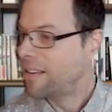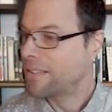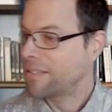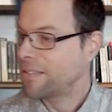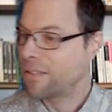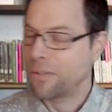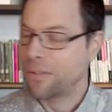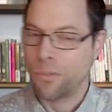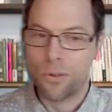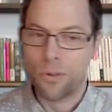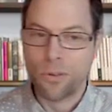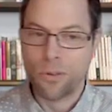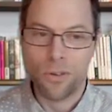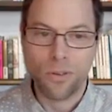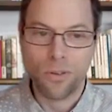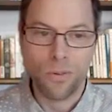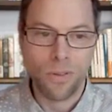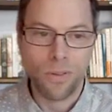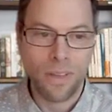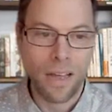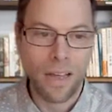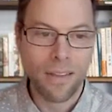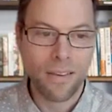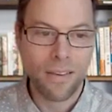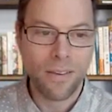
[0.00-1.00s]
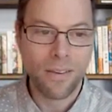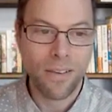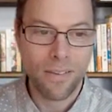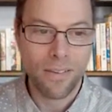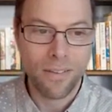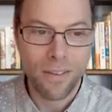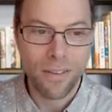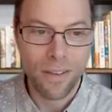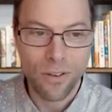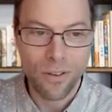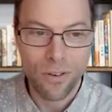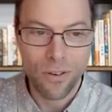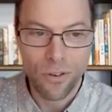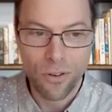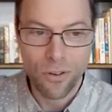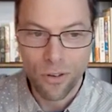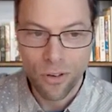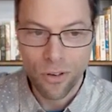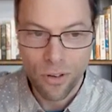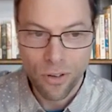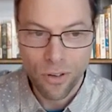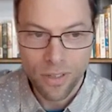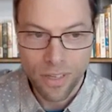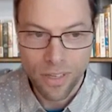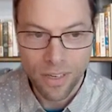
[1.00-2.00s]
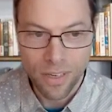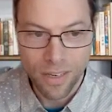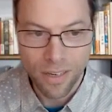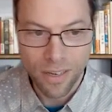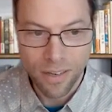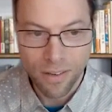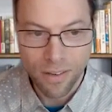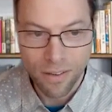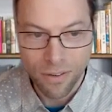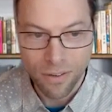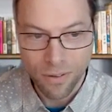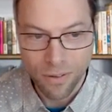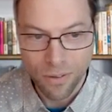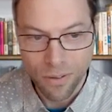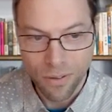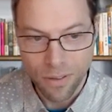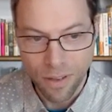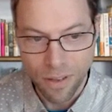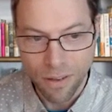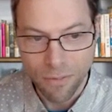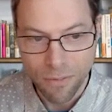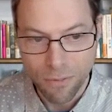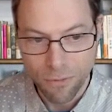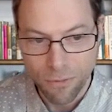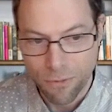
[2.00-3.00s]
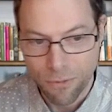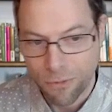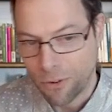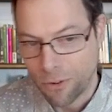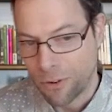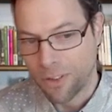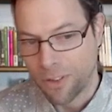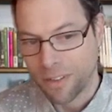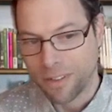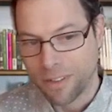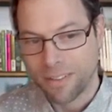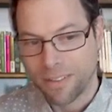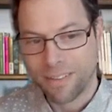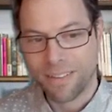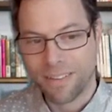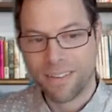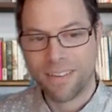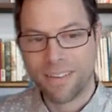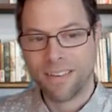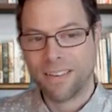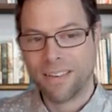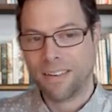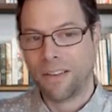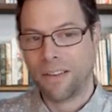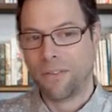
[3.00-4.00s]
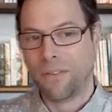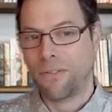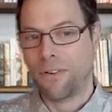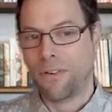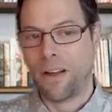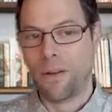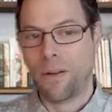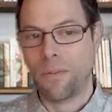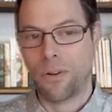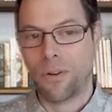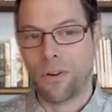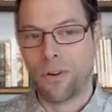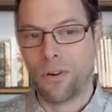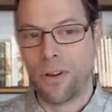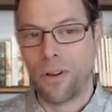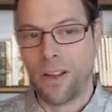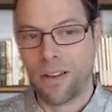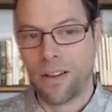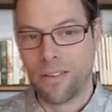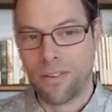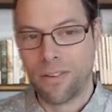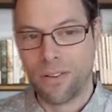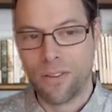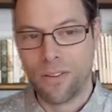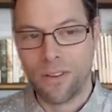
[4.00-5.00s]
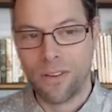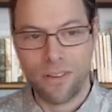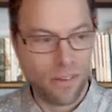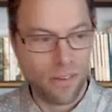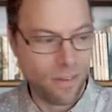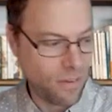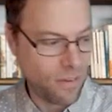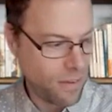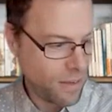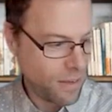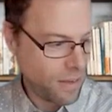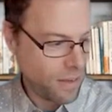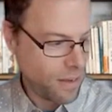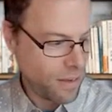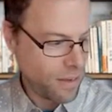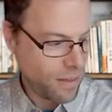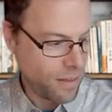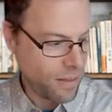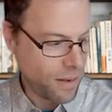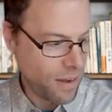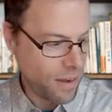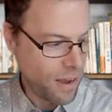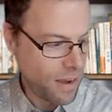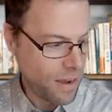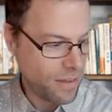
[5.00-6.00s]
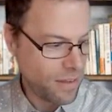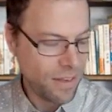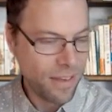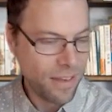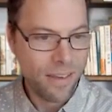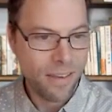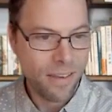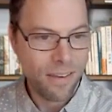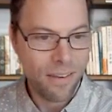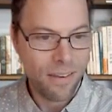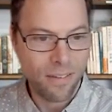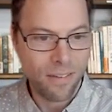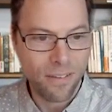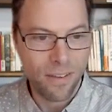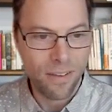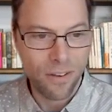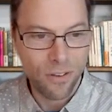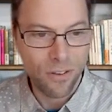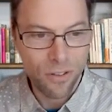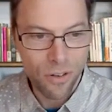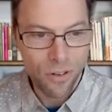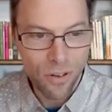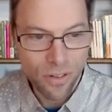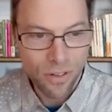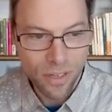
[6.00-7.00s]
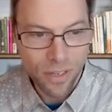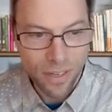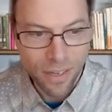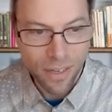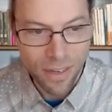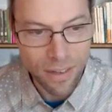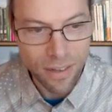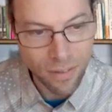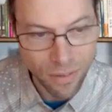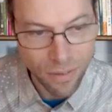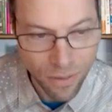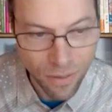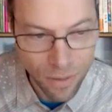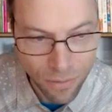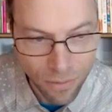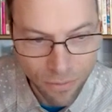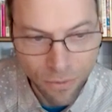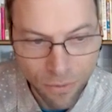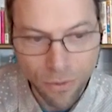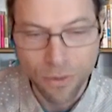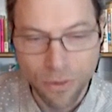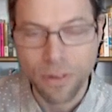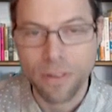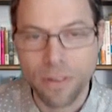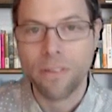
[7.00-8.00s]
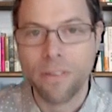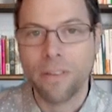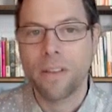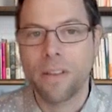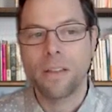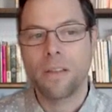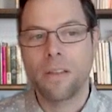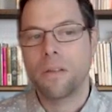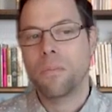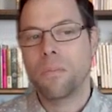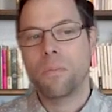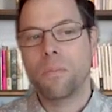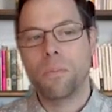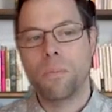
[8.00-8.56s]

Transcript: So that is the journey into the forest, if I'm correct. So this is here, the line is the journey into the forest.